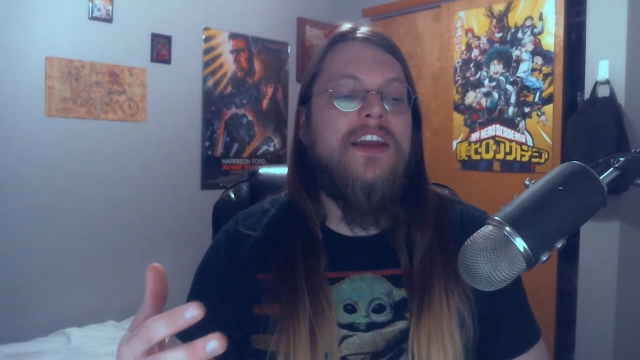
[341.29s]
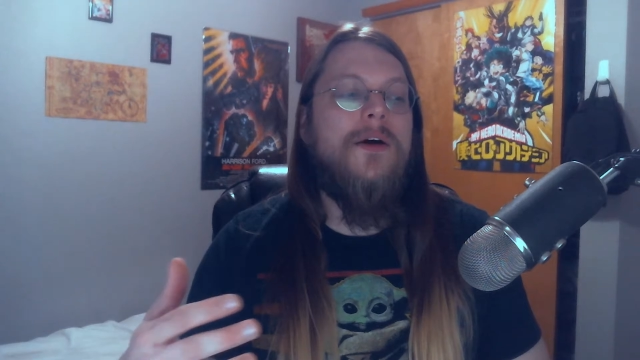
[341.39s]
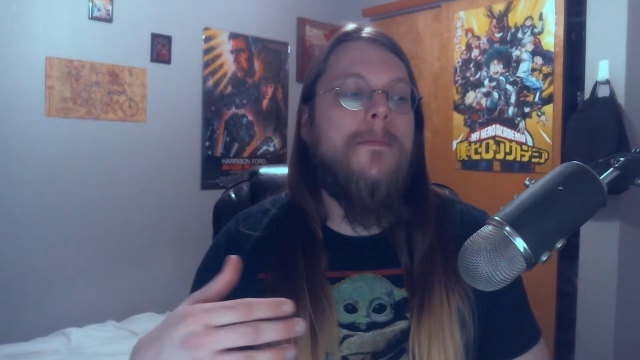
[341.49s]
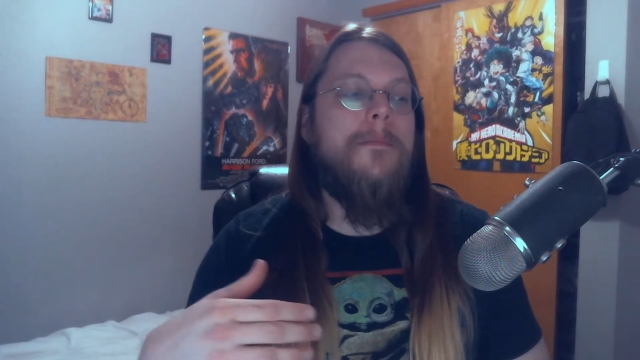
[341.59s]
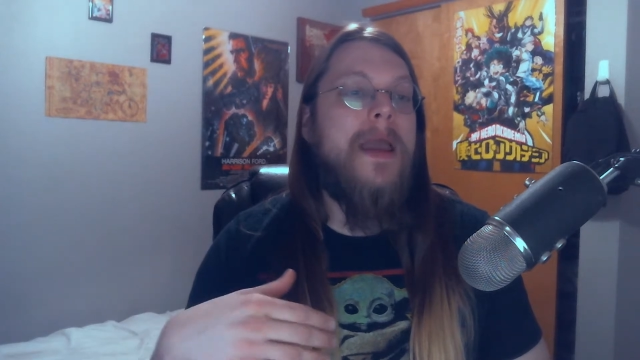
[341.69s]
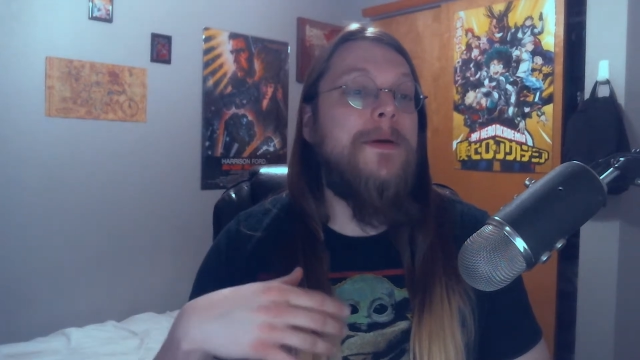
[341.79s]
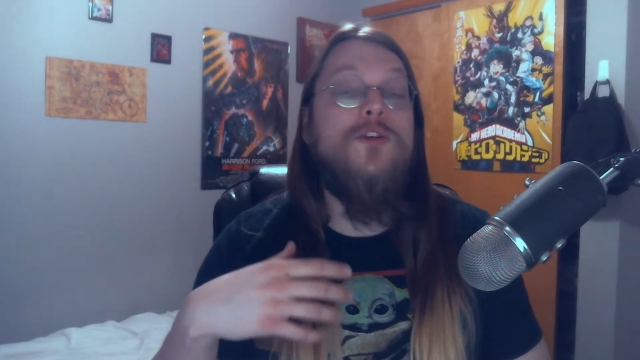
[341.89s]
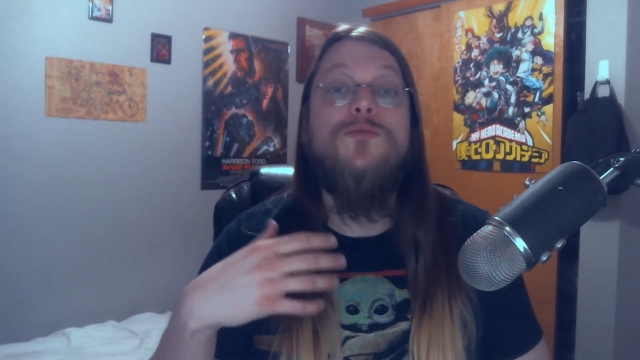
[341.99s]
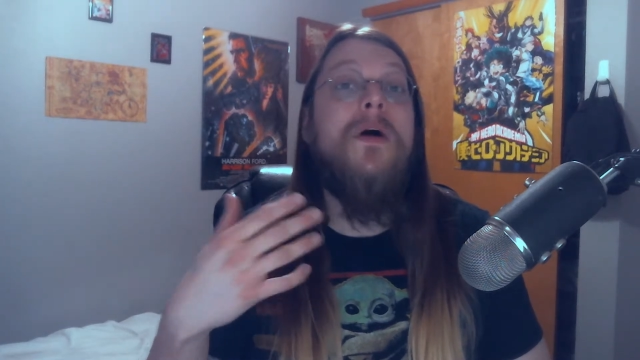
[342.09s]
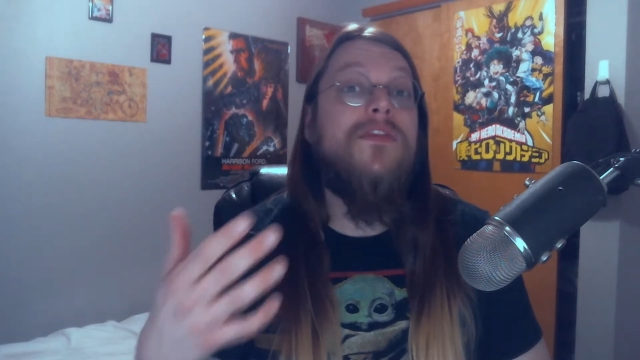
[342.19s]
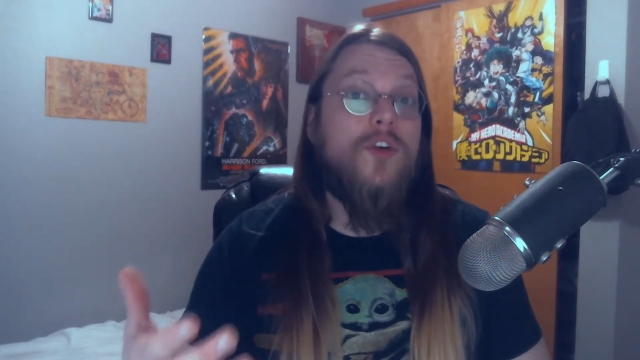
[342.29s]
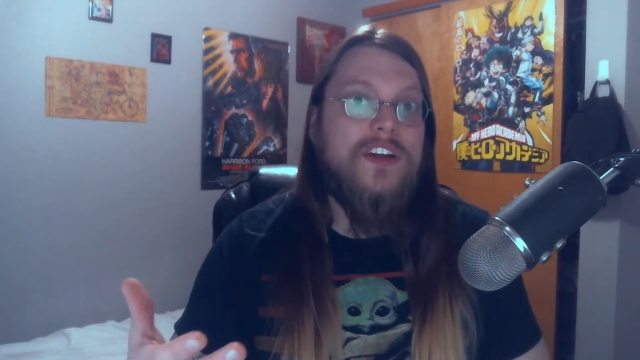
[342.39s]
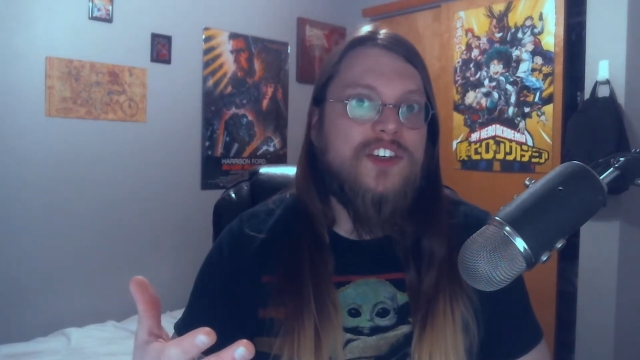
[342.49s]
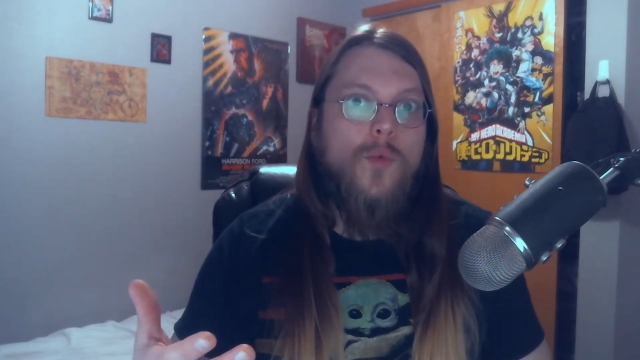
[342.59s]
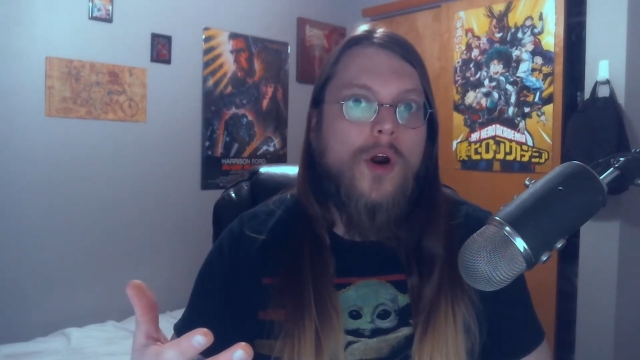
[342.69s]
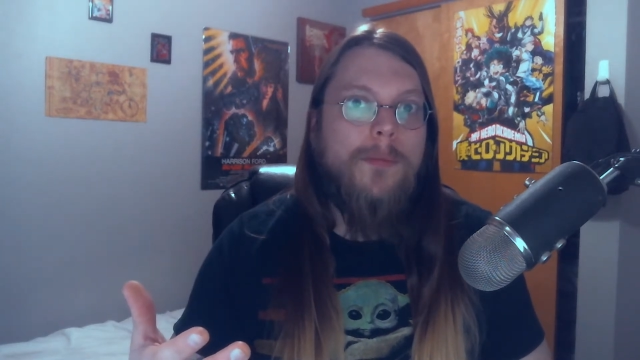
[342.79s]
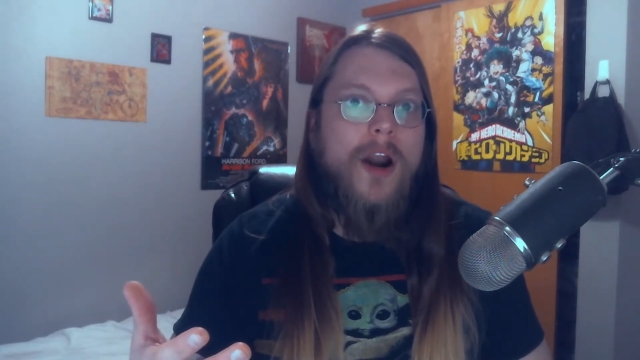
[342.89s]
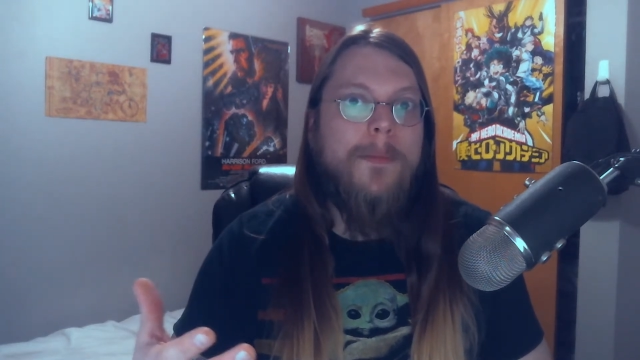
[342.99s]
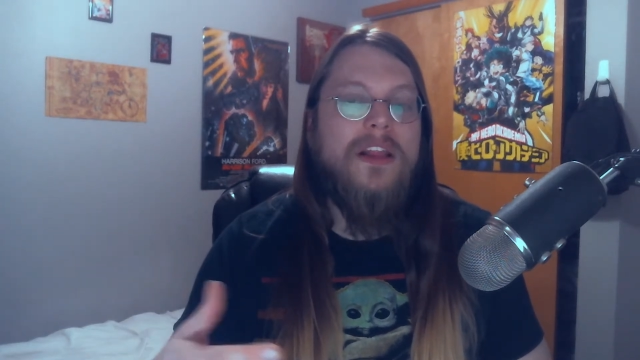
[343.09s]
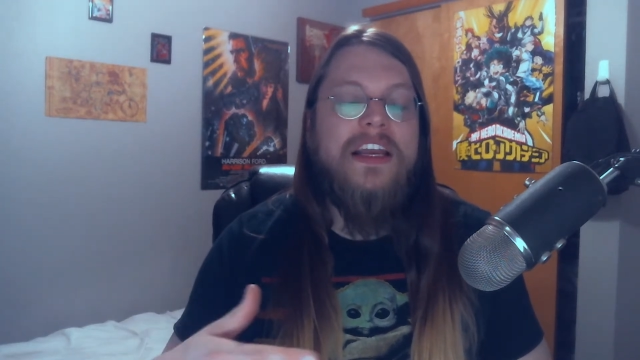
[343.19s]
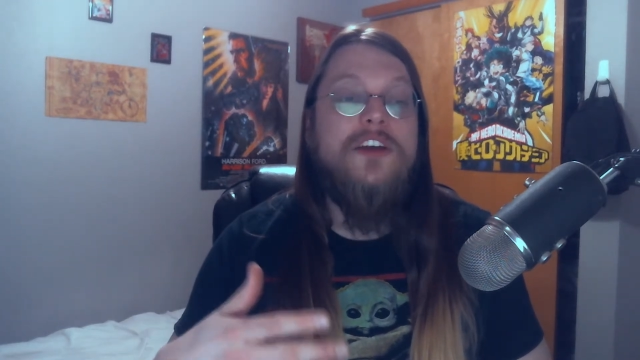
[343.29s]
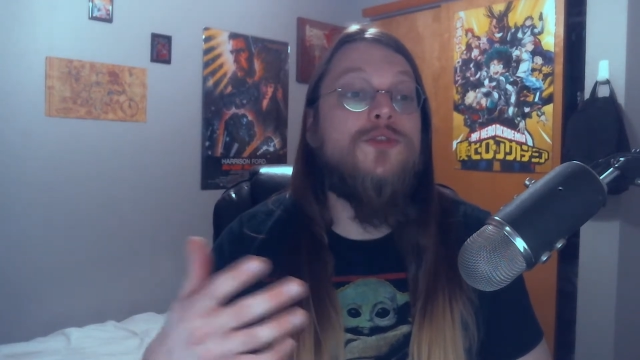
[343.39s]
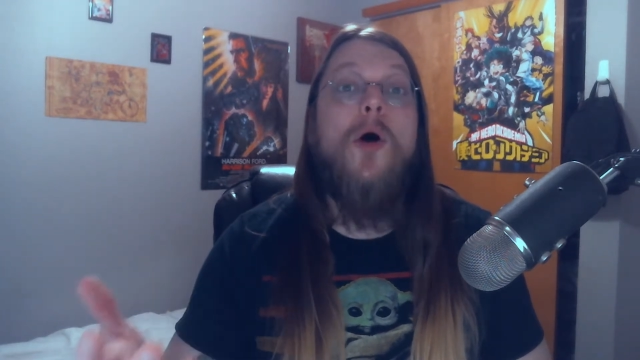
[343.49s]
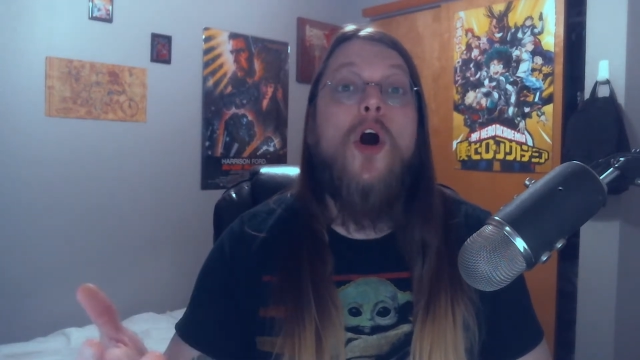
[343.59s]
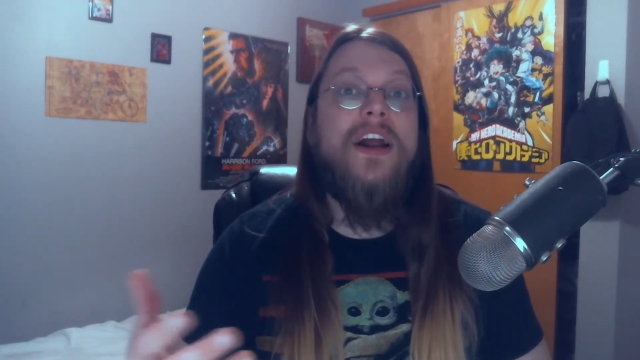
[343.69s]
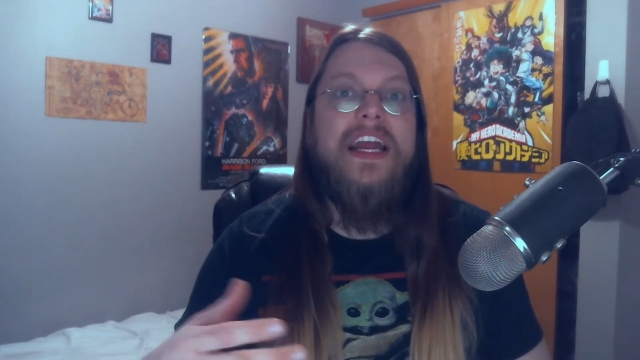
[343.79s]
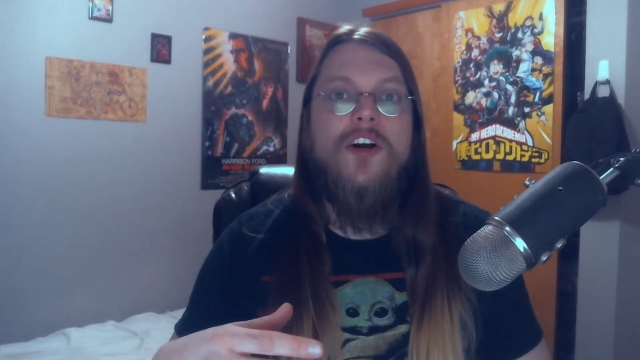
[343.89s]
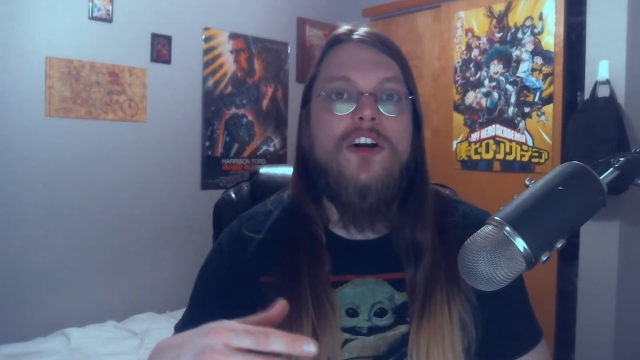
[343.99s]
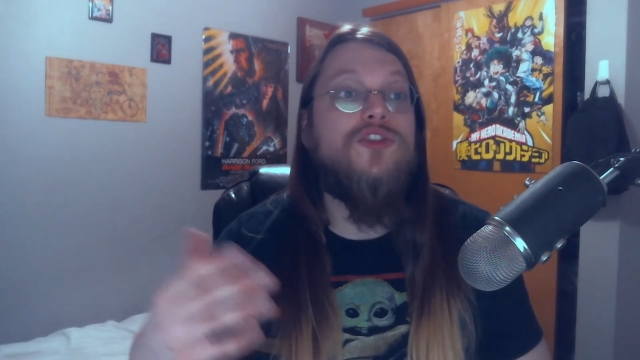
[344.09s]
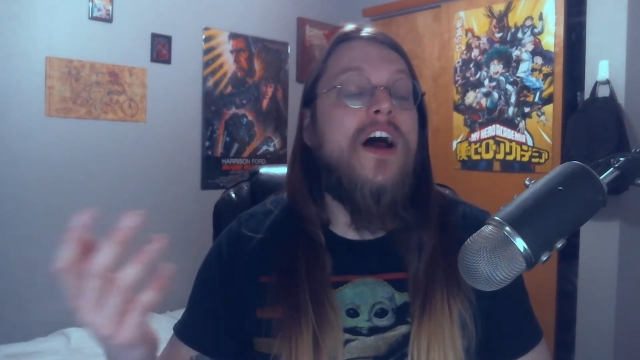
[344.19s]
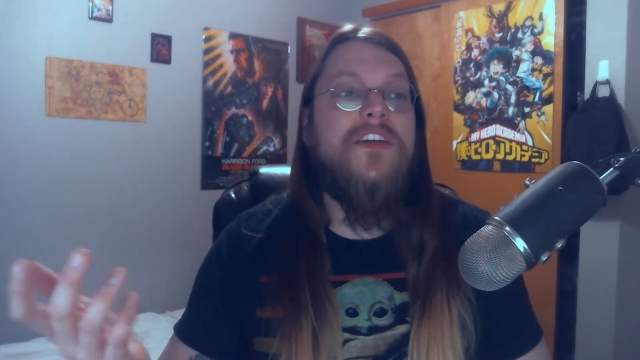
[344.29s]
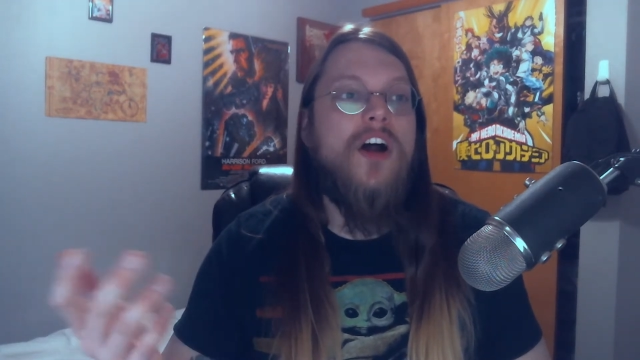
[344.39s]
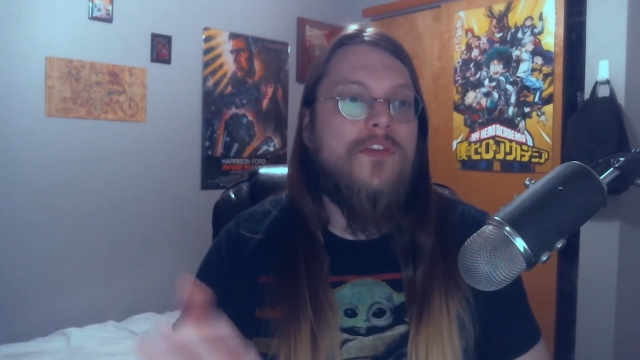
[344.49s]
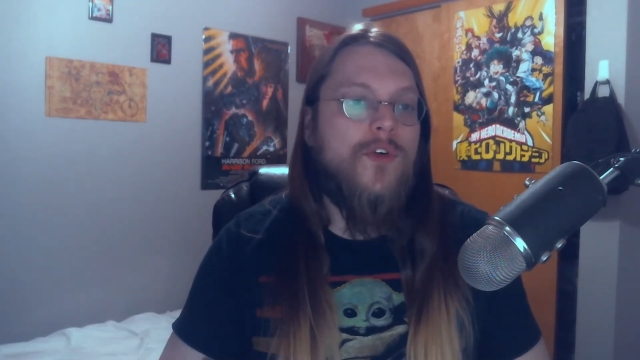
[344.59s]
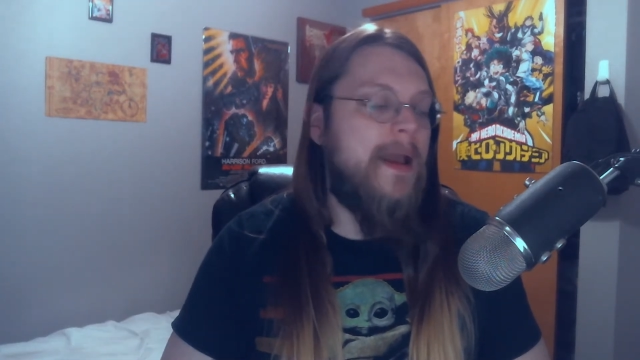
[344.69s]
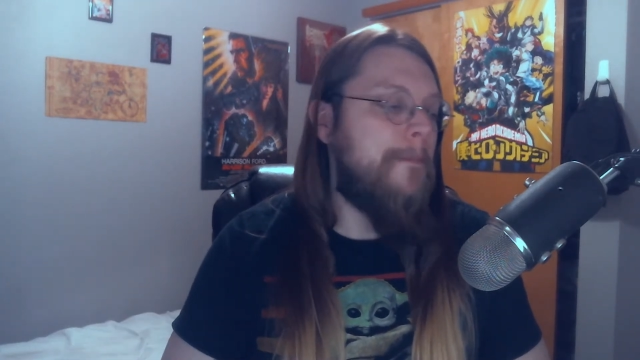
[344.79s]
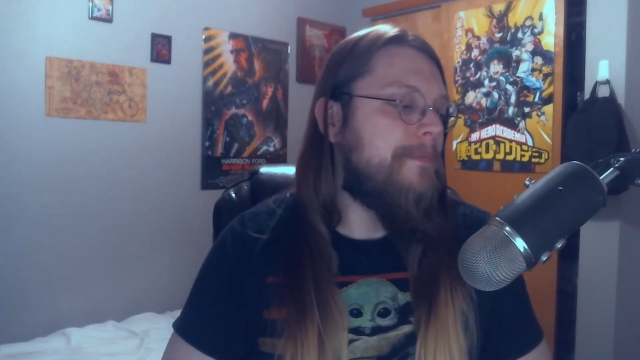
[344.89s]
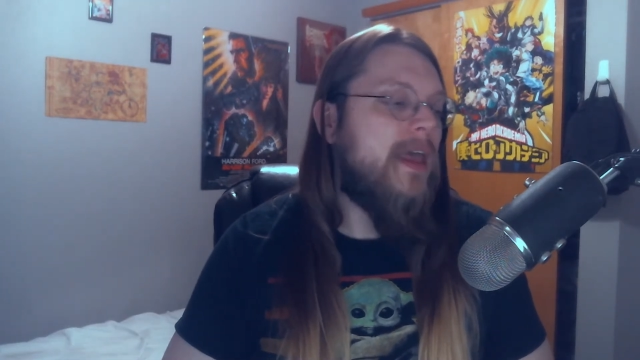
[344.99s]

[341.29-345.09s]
maybe whose muffler doesn't work properly, who's parking or driving off, right?